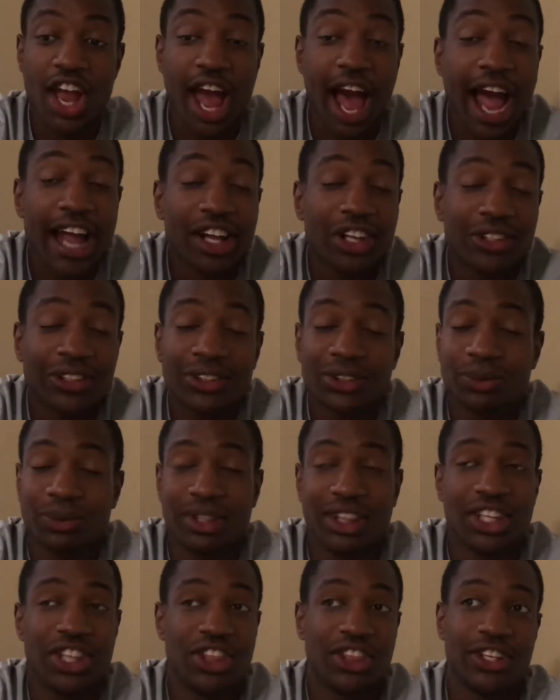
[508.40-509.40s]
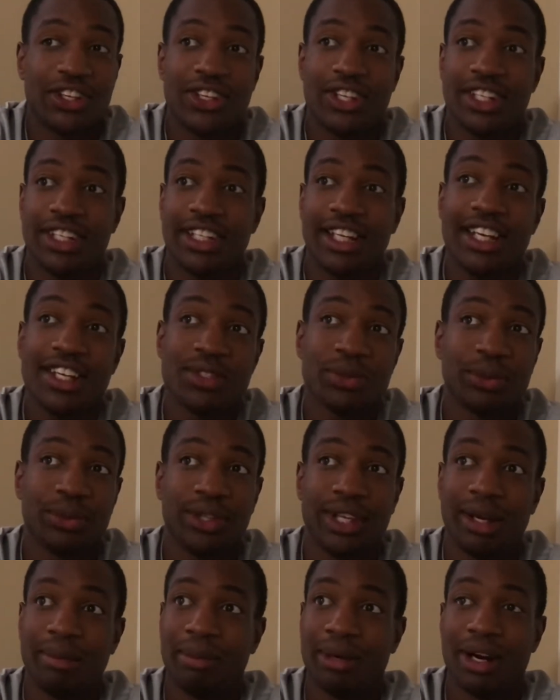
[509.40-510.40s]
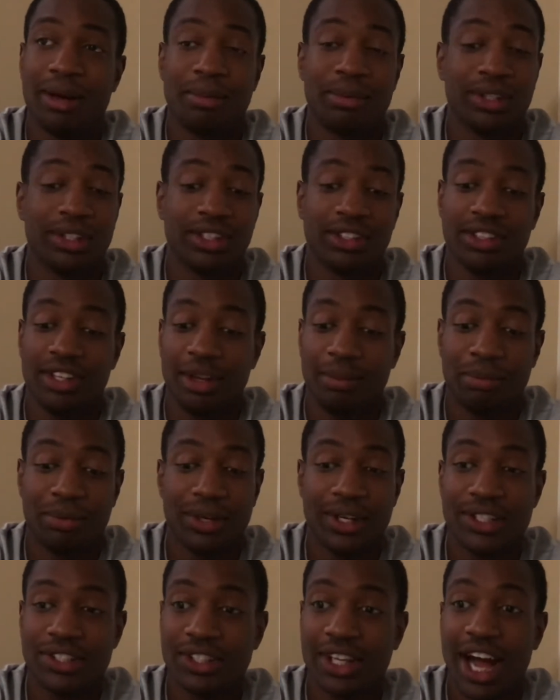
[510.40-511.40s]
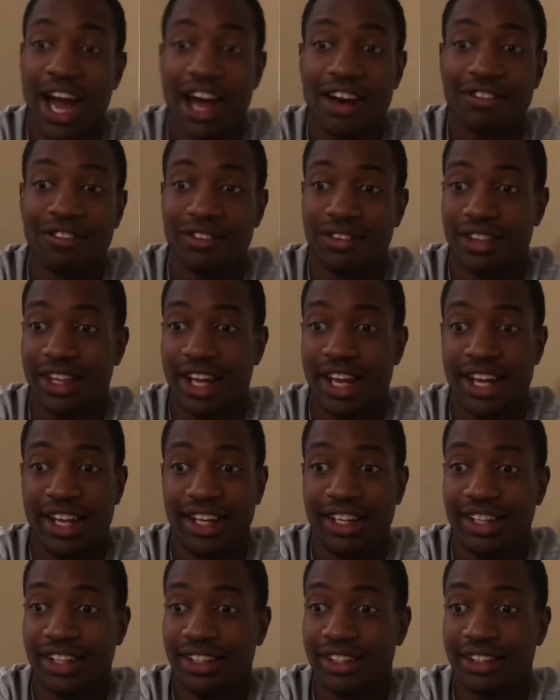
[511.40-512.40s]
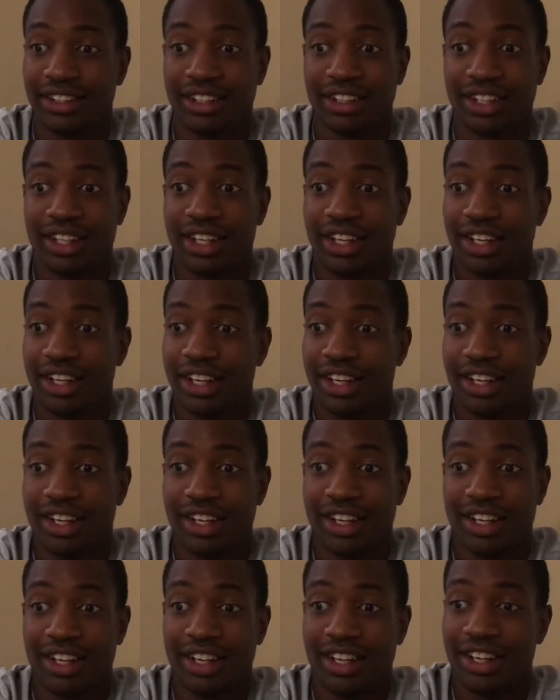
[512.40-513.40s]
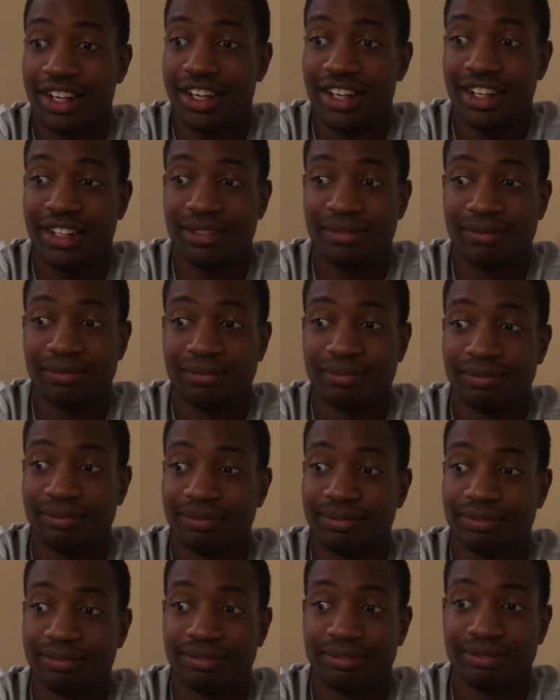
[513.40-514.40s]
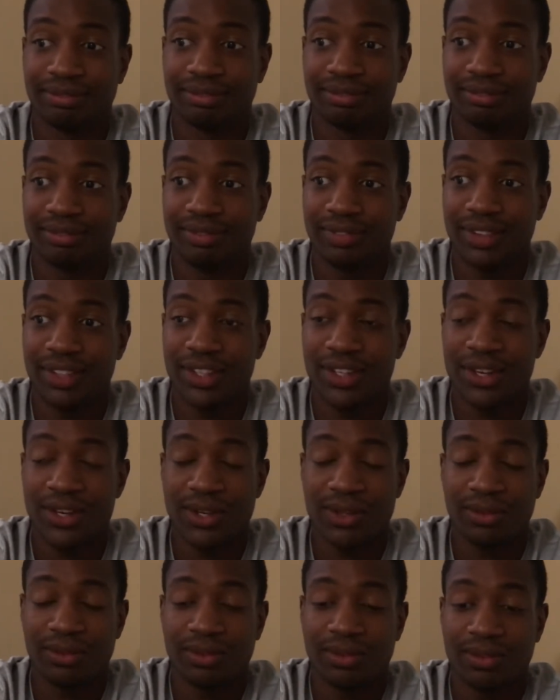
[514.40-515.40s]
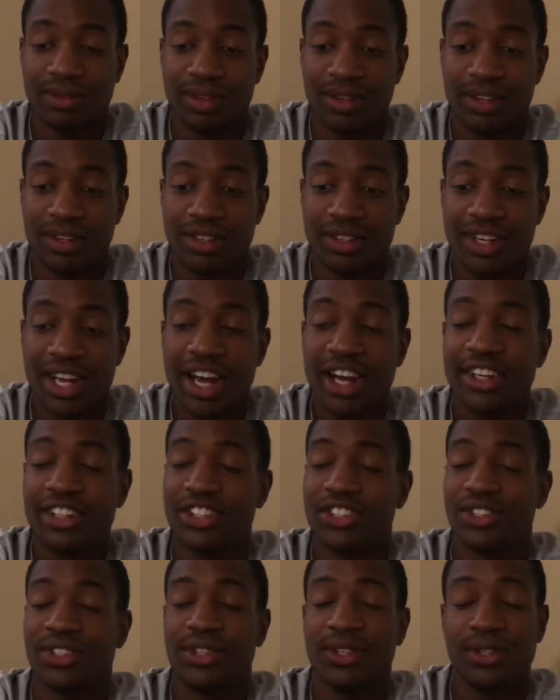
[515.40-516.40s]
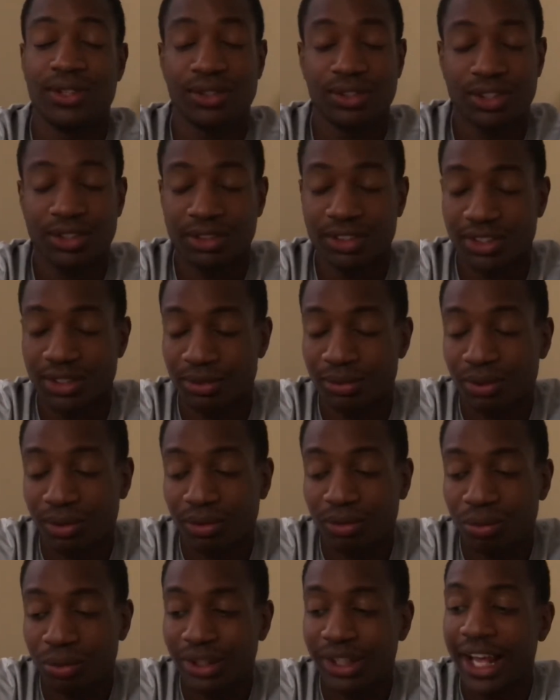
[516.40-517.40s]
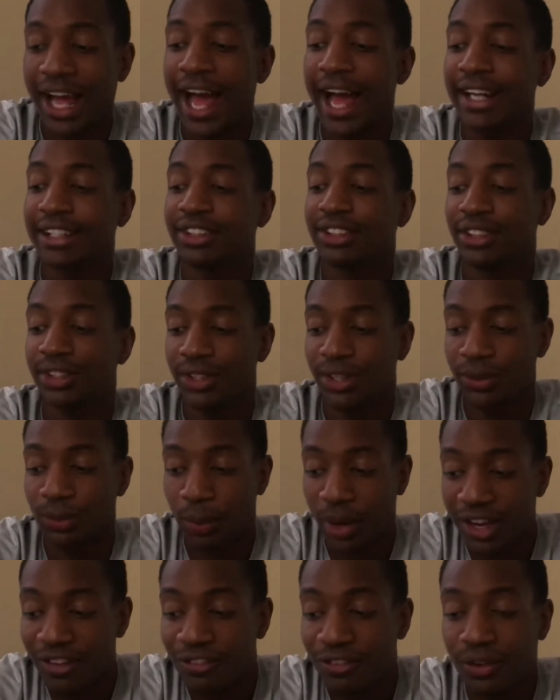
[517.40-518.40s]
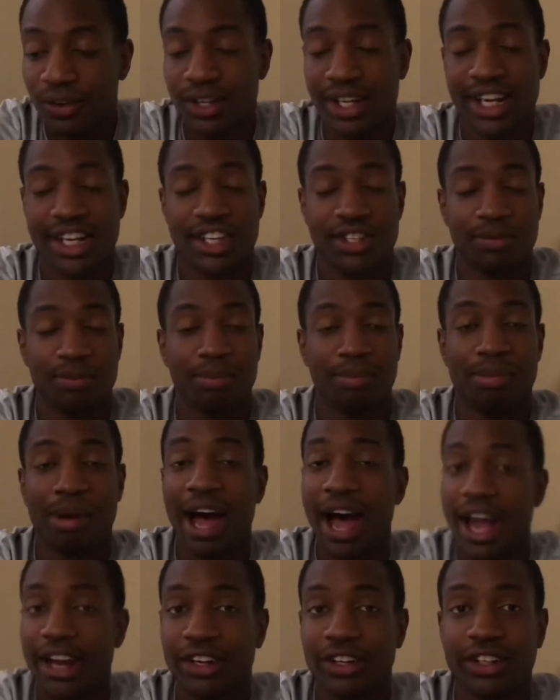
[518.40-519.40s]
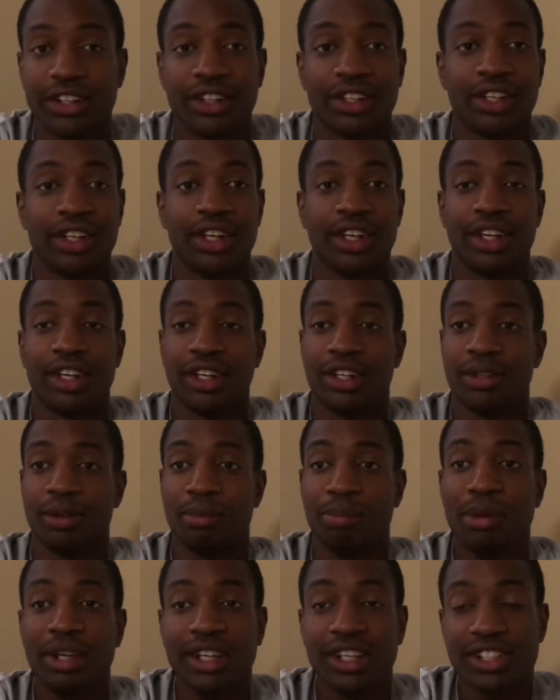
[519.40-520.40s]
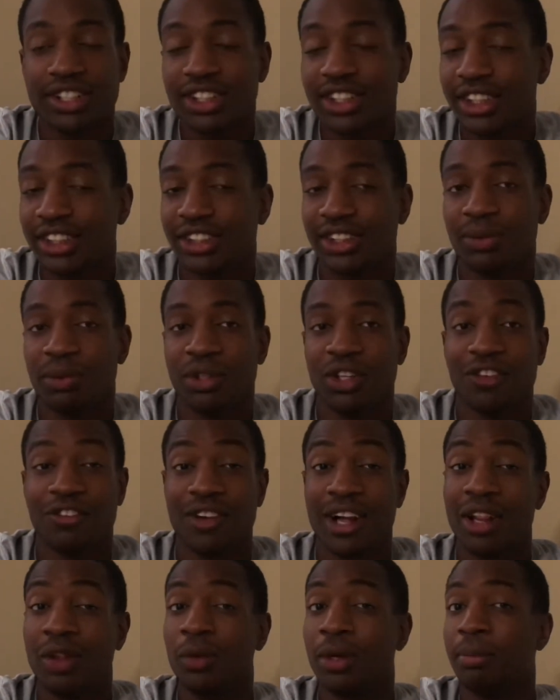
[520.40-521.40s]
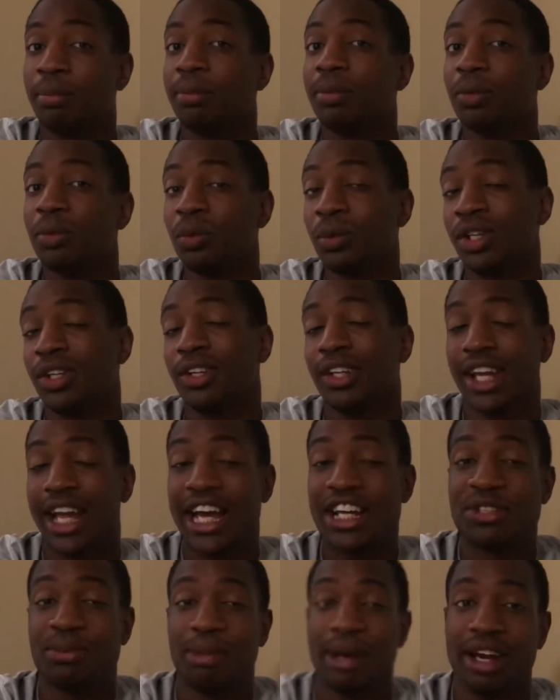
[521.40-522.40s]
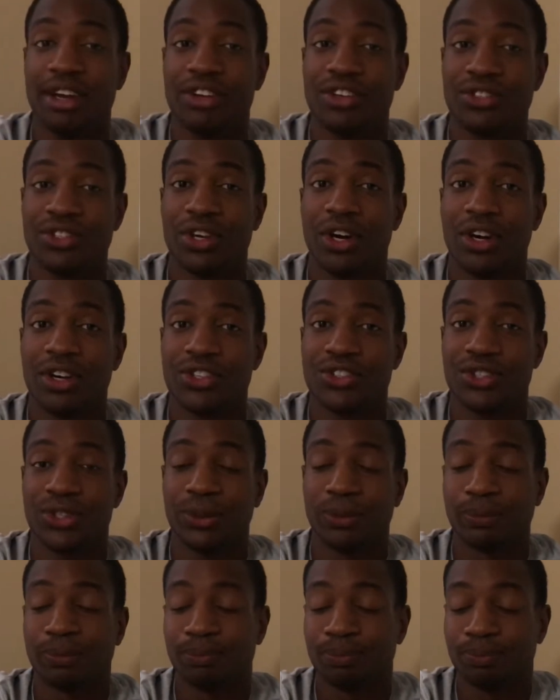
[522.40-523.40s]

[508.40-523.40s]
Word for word: I closed within 30 days with that property, and I praise God for that. And, um, you know, now I just know to just relax, you know, wait for a nice buyer, be consistent when you follow up with your cash buyers also.